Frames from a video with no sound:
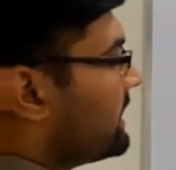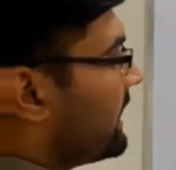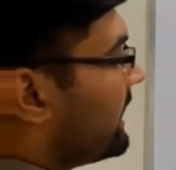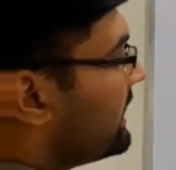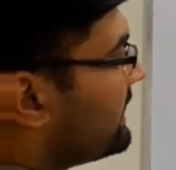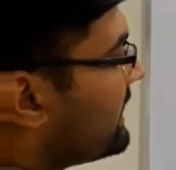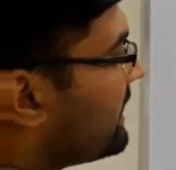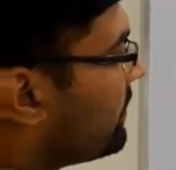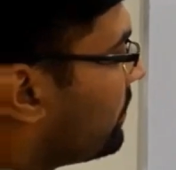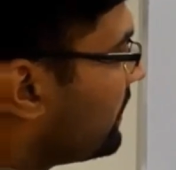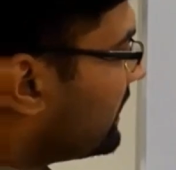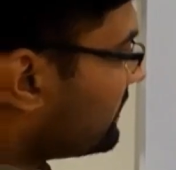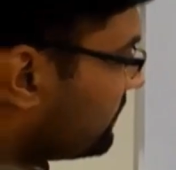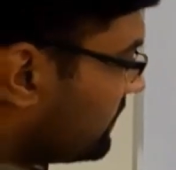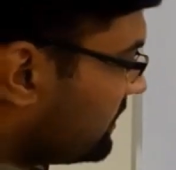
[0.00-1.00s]
And now
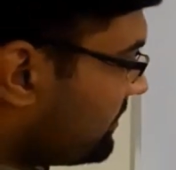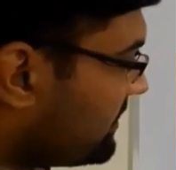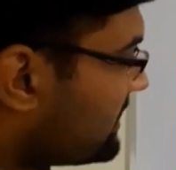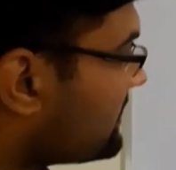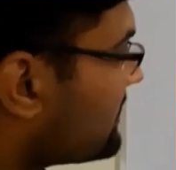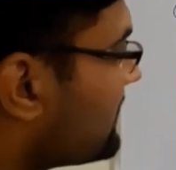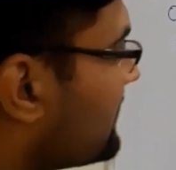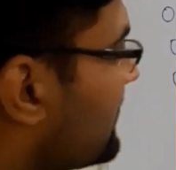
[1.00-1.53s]
what would be the